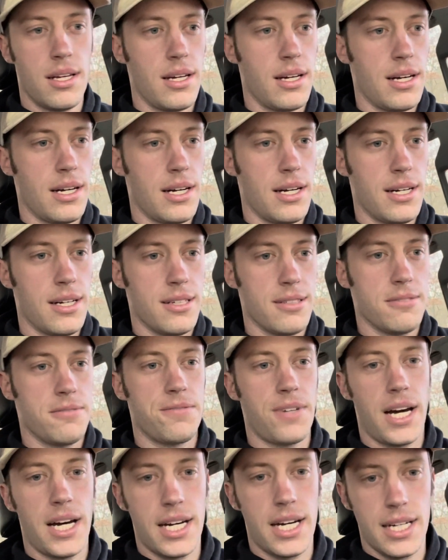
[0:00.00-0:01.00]
uh,
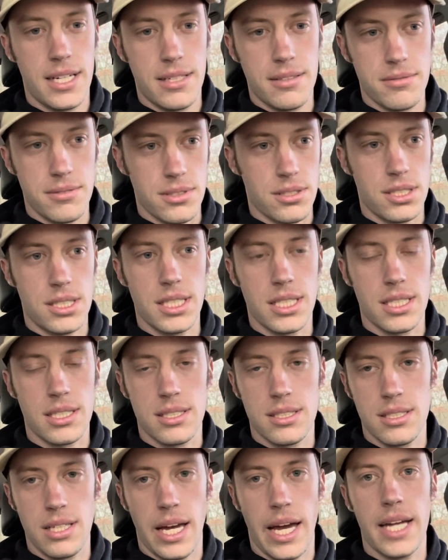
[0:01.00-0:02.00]
five or
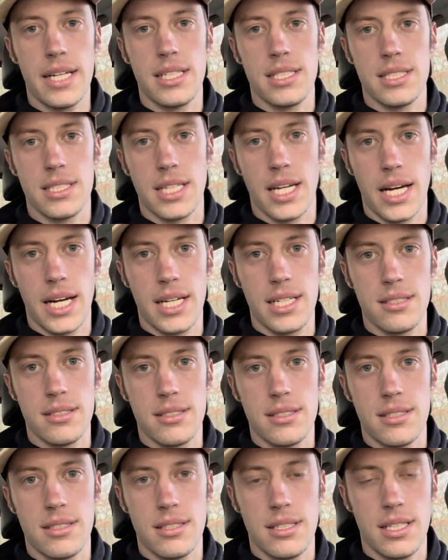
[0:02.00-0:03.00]
six ad
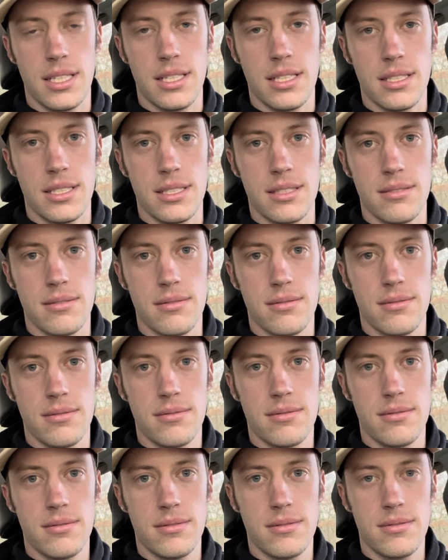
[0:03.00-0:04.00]
designs in a
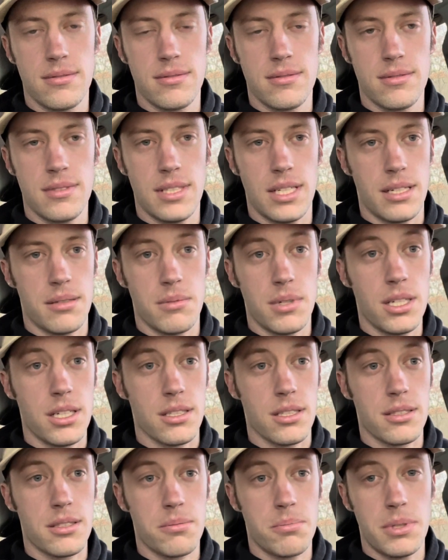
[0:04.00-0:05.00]
in a
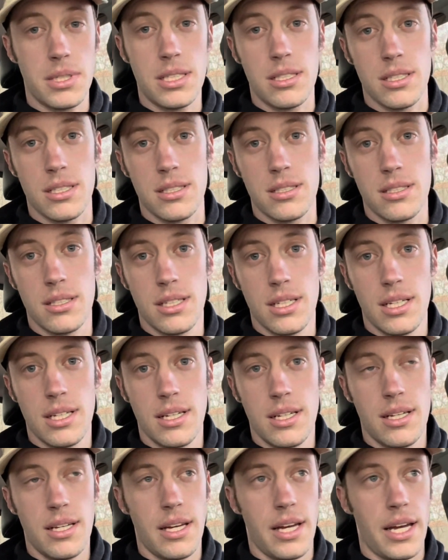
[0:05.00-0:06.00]
month period,
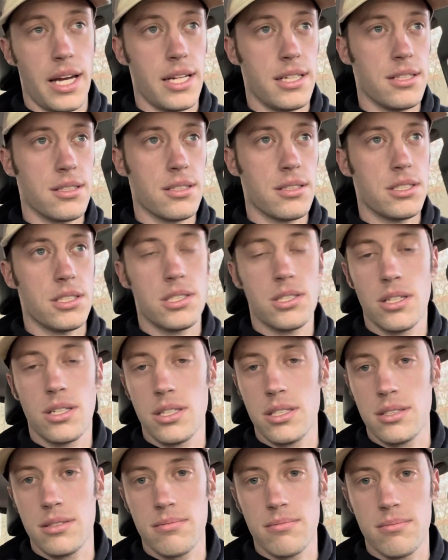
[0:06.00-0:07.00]
and you're only
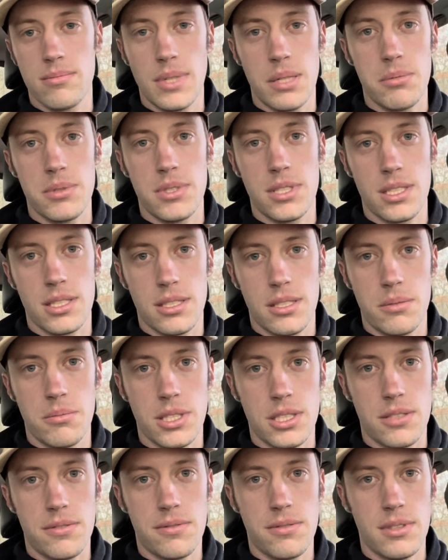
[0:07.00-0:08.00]
charging maybe 600
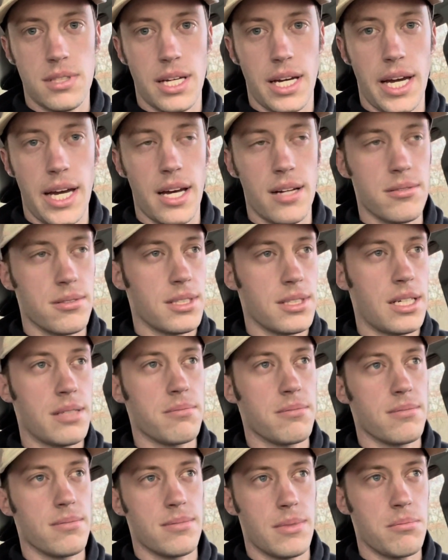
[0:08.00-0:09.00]
bucks for the ad, well, that,
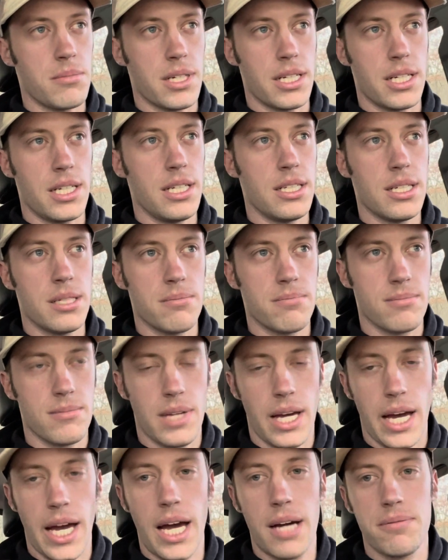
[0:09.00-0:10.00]
that might eat up
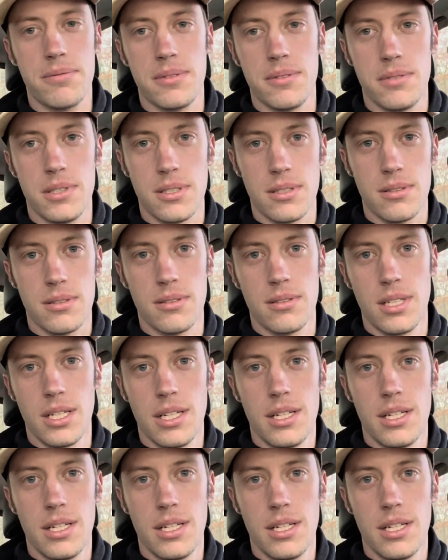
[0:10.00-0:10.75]
half of your